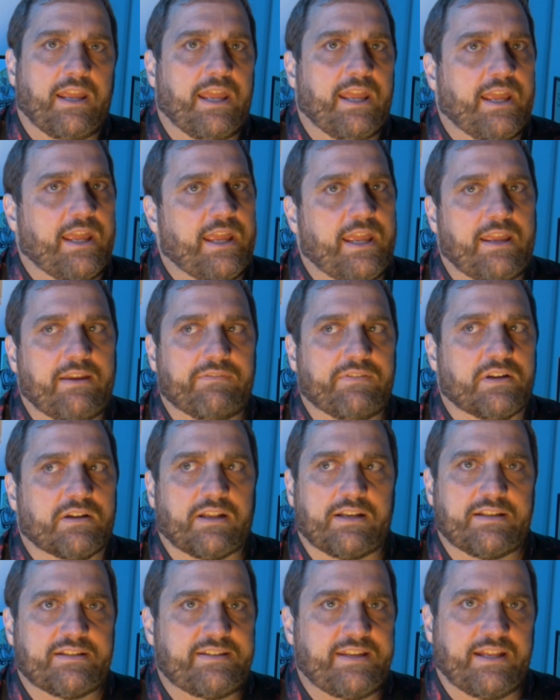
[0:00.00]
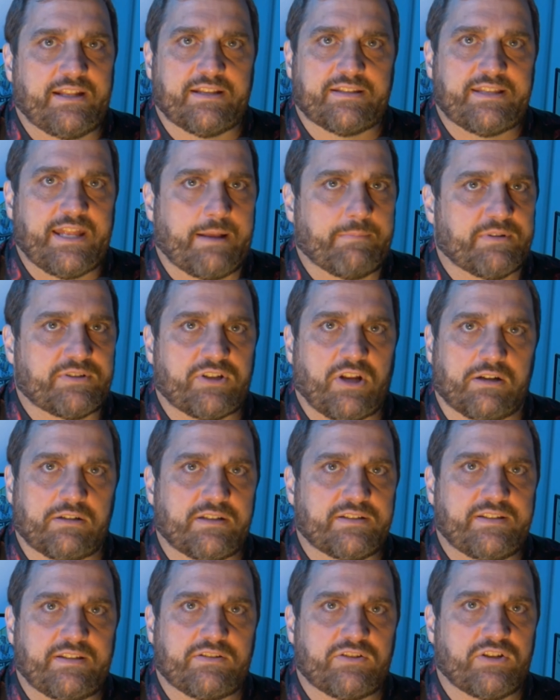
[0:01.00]
If you're going to see an established
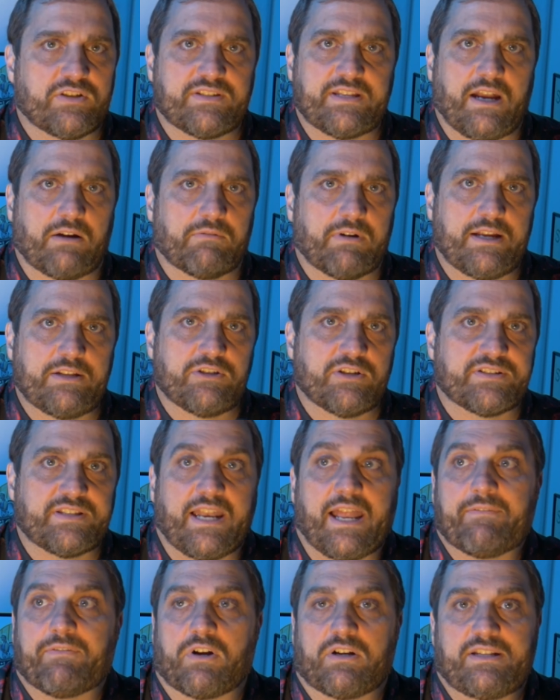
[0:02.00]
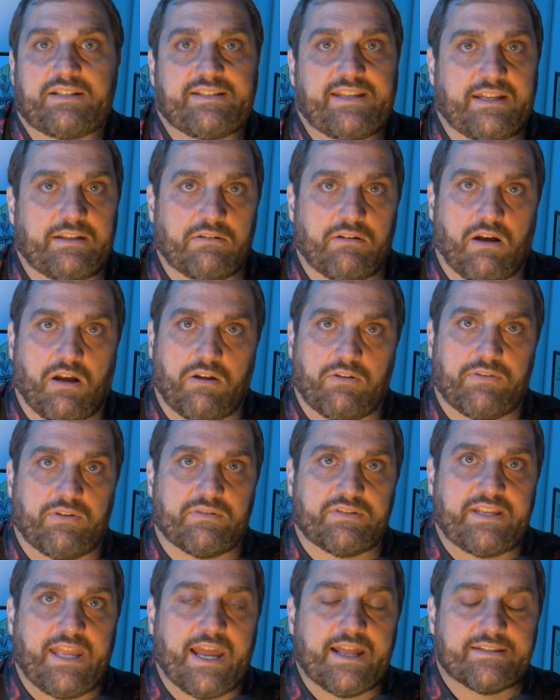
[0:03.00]
artist, it's just outrageous. And I've already seen all
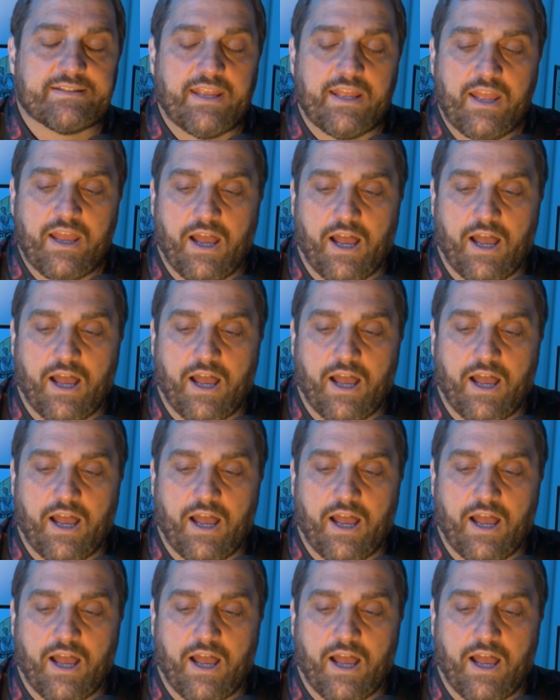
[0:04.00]
those cats.